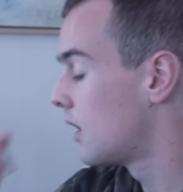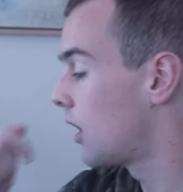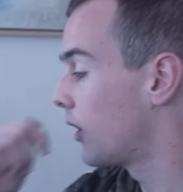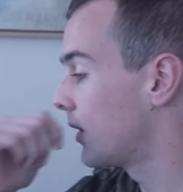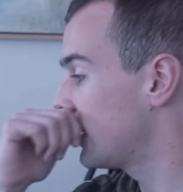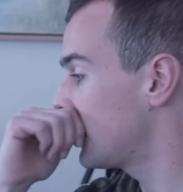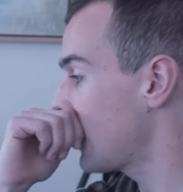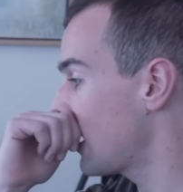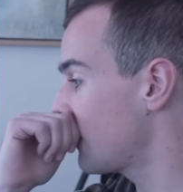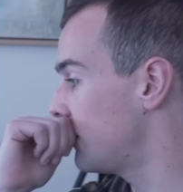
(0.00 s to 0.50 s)
Oh,
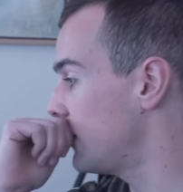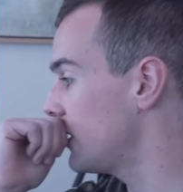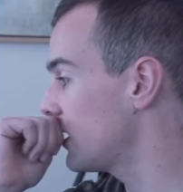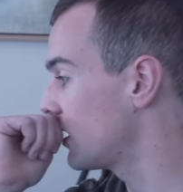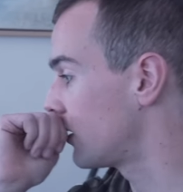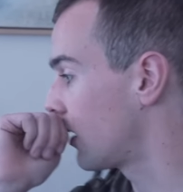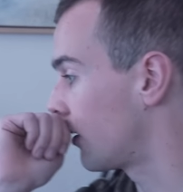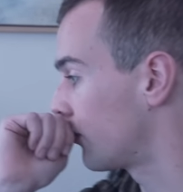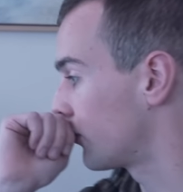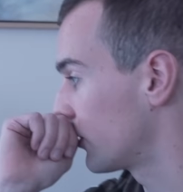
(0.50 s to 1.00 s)
he gave me
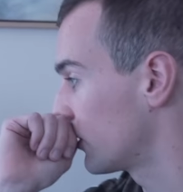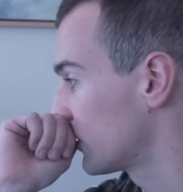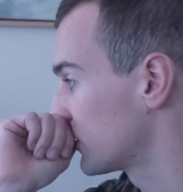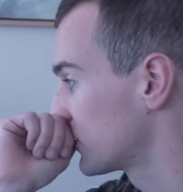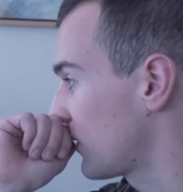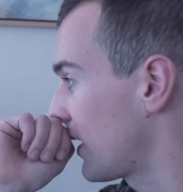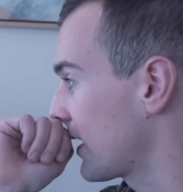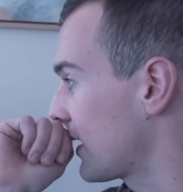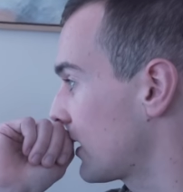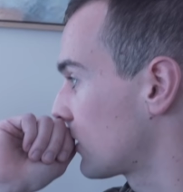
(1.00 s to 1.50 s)
a number,
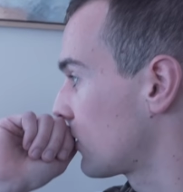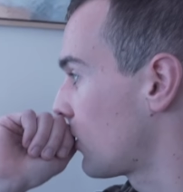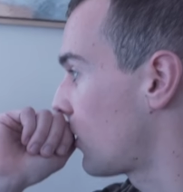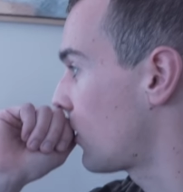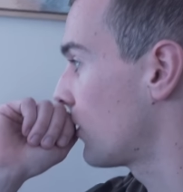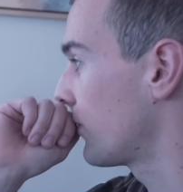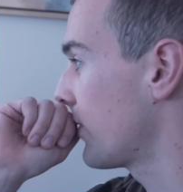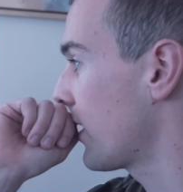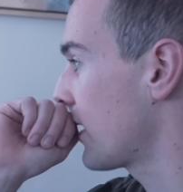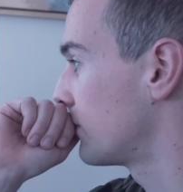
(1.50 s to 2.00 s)
so I gotta
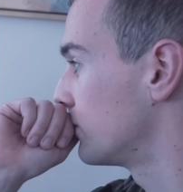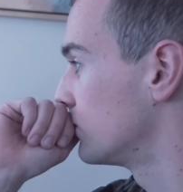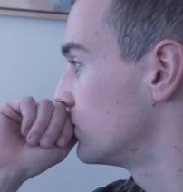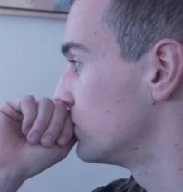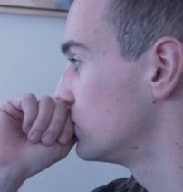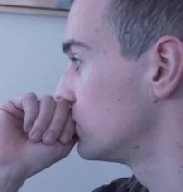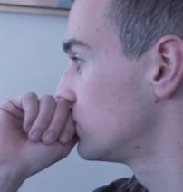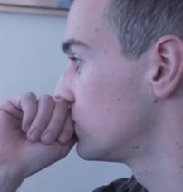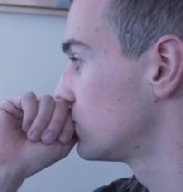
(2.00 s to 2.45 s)
call them.